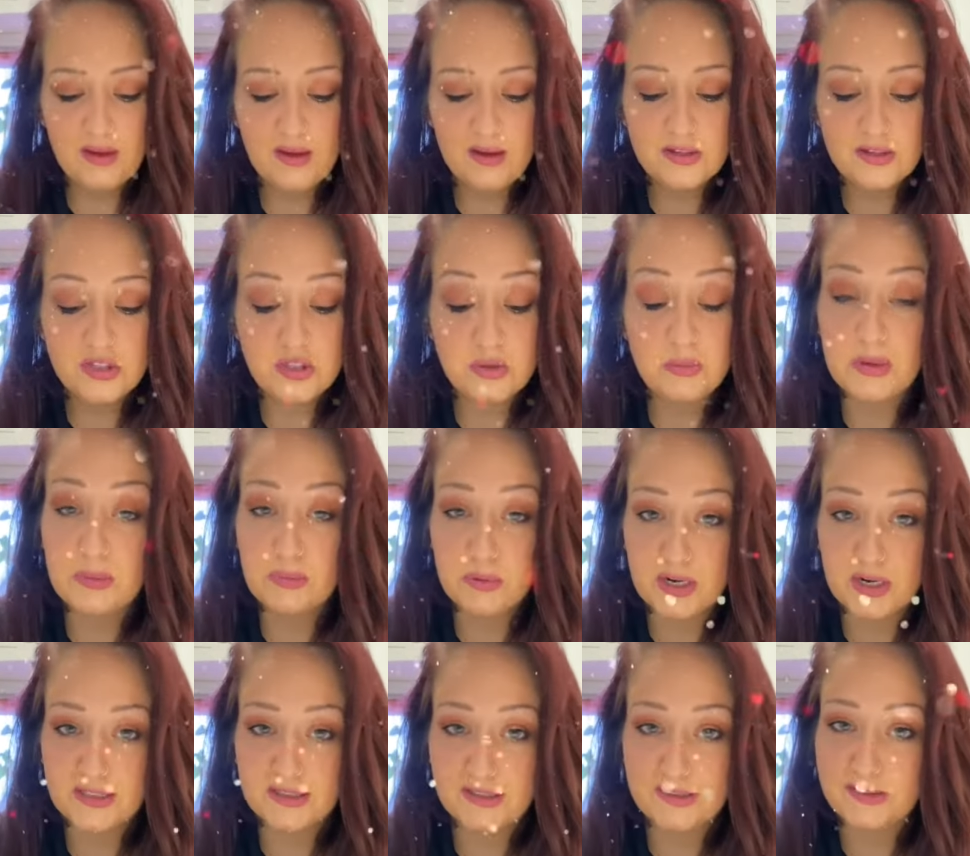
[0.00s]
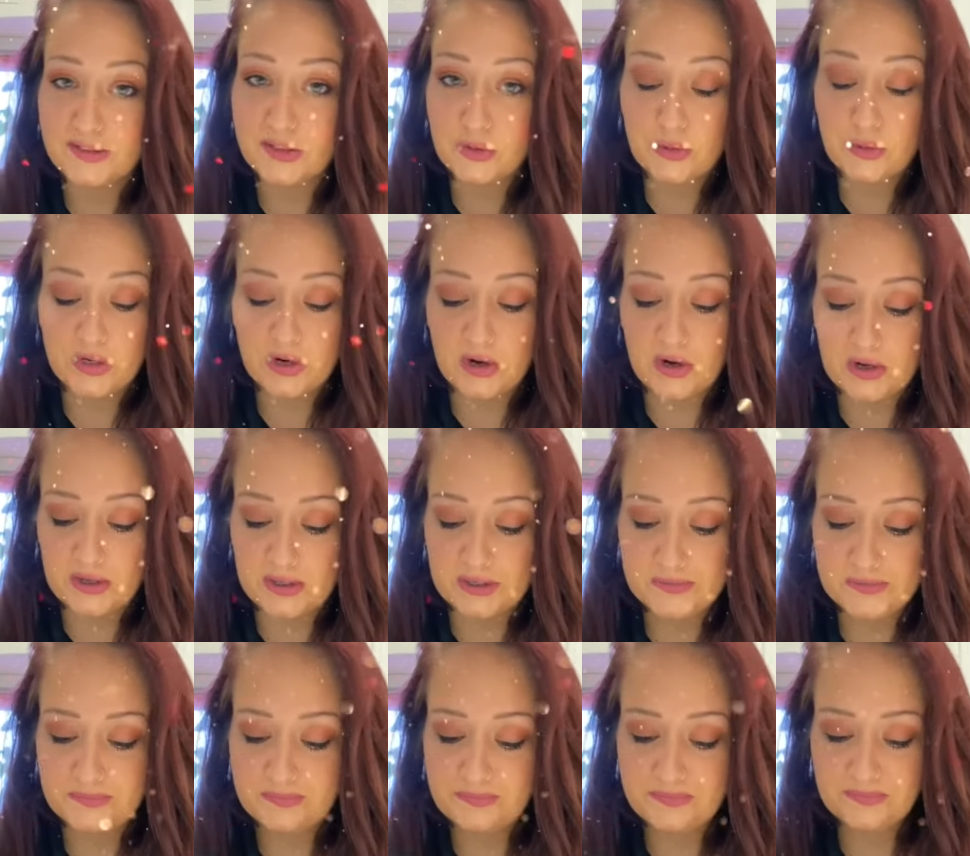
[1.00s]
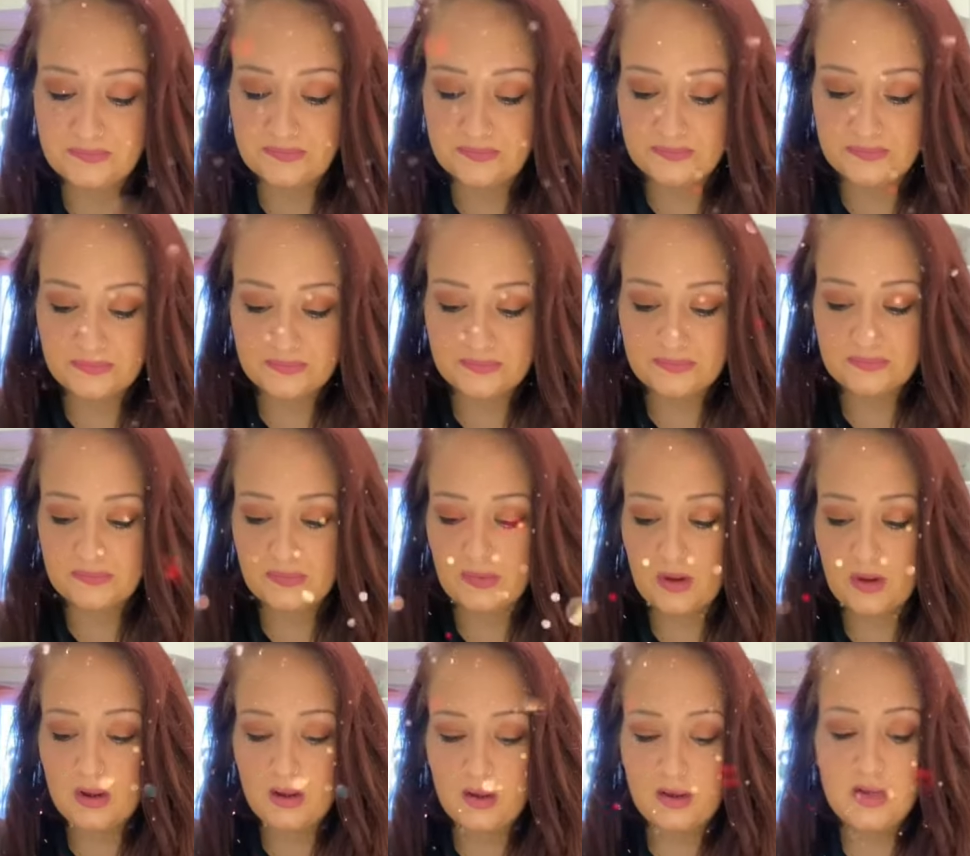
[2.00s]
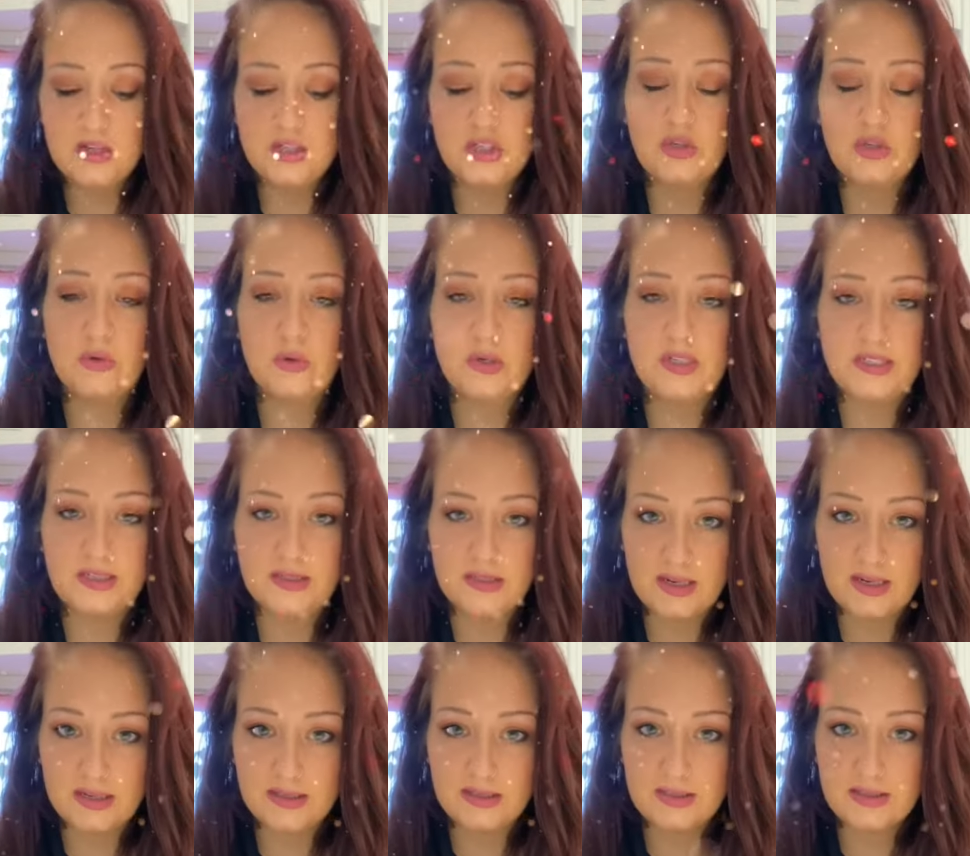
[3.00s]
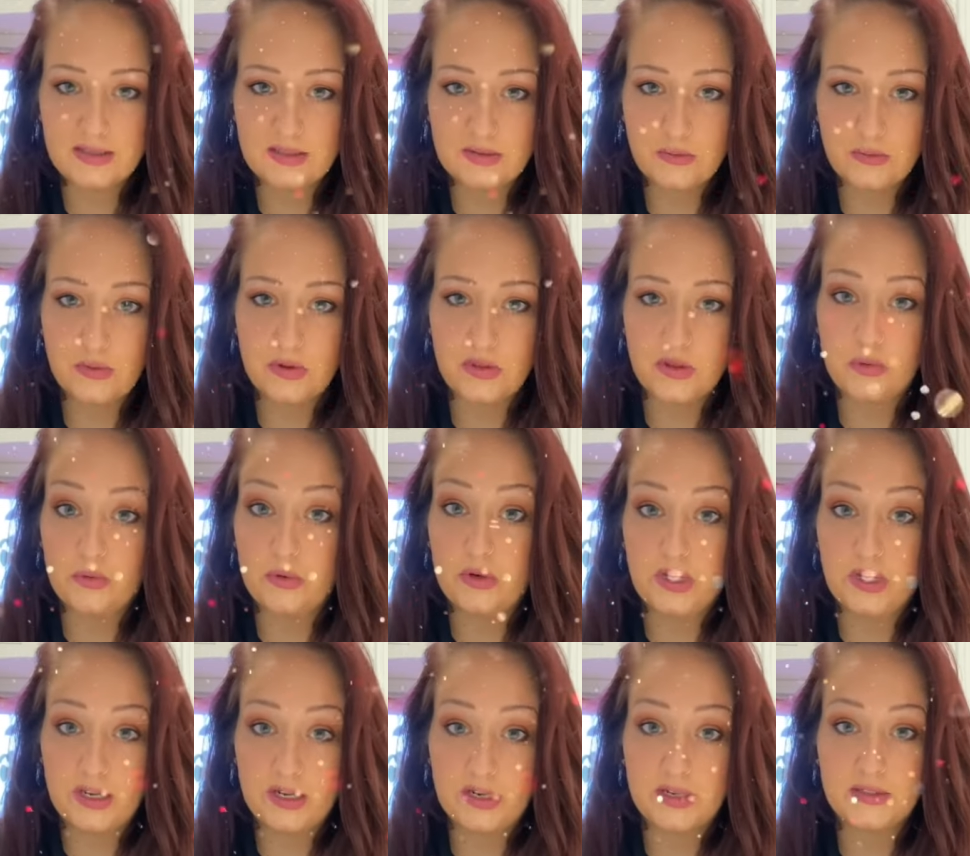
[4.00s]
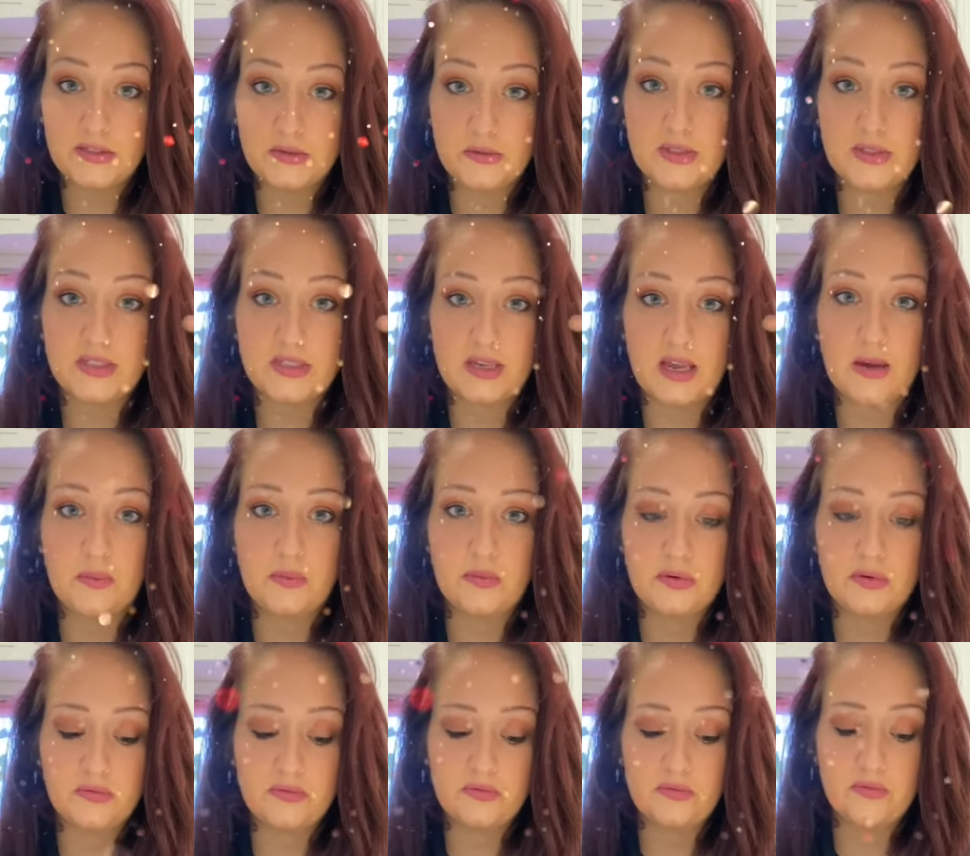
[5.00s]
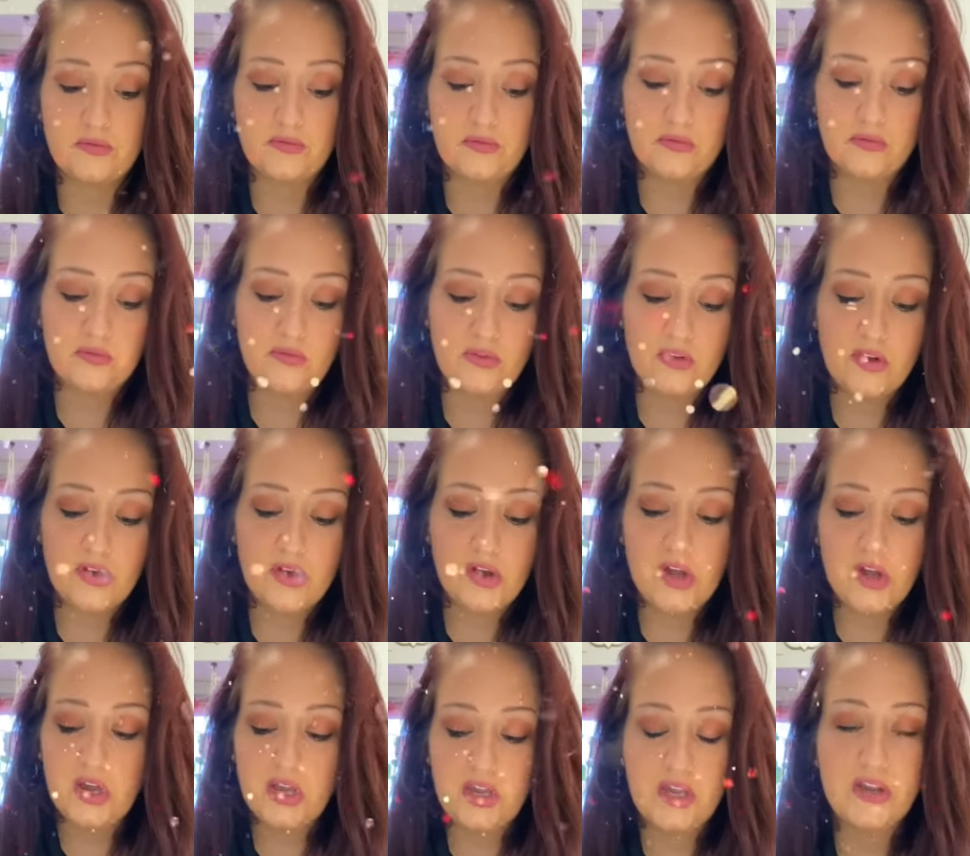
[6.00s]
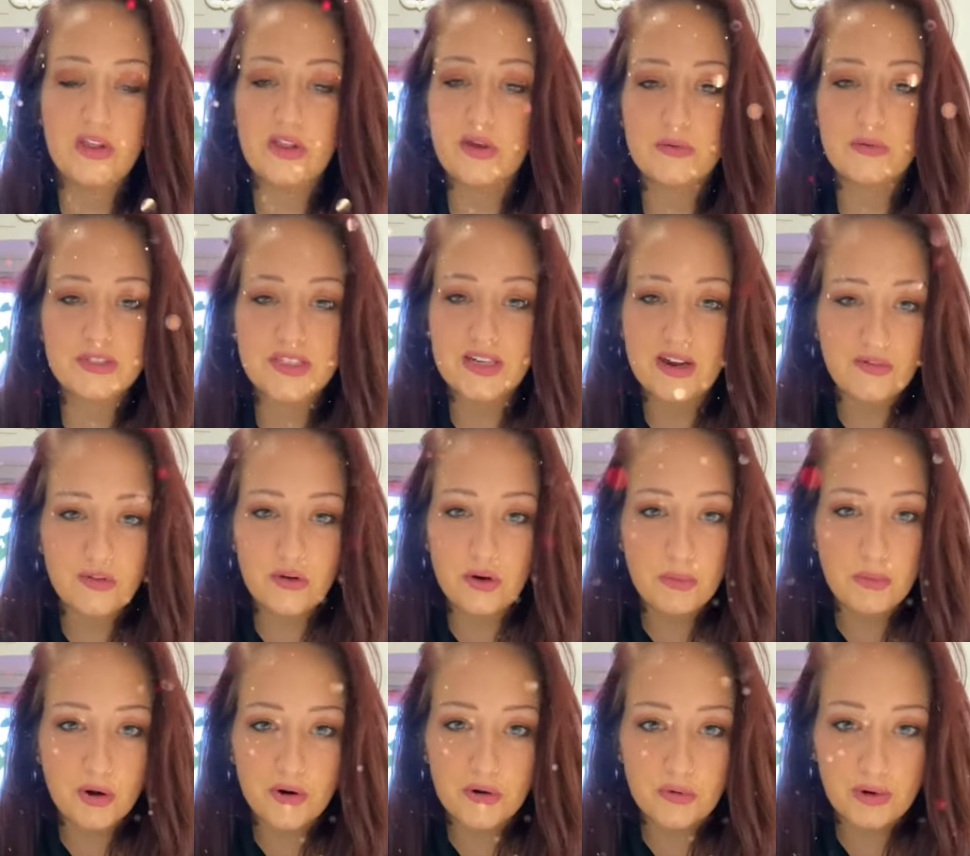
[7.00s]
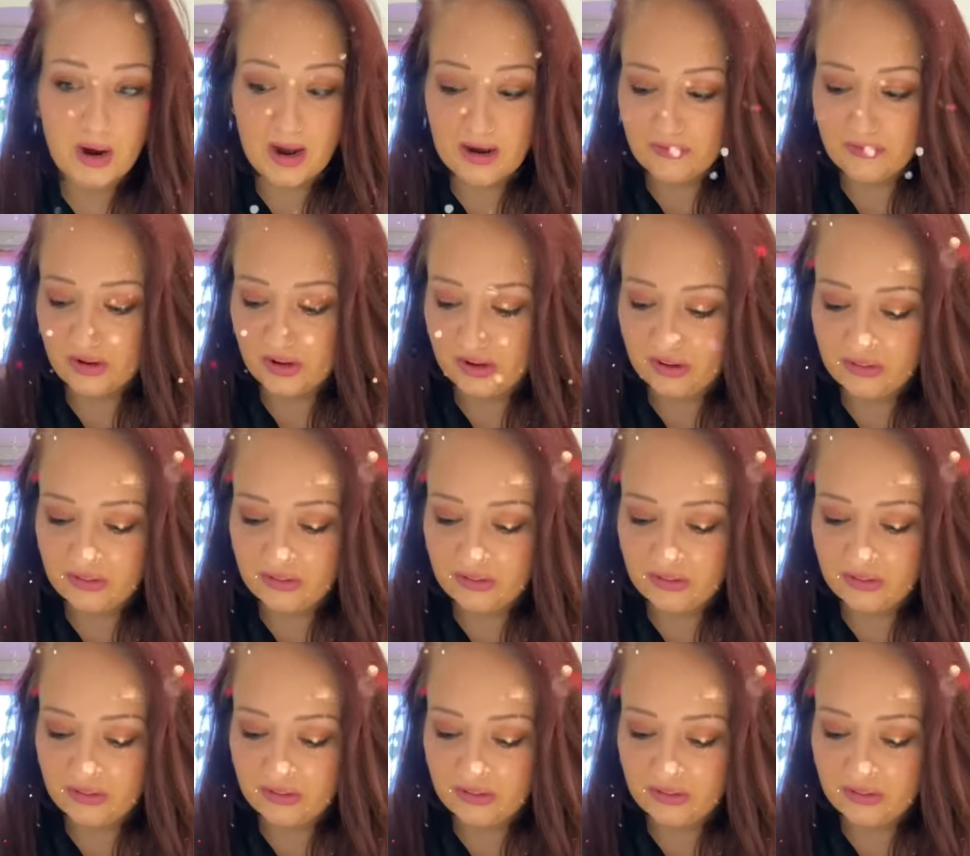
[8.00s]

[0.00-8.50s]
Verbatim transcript: to be present to it all to exist without needing to escape. Healing was never about arriving,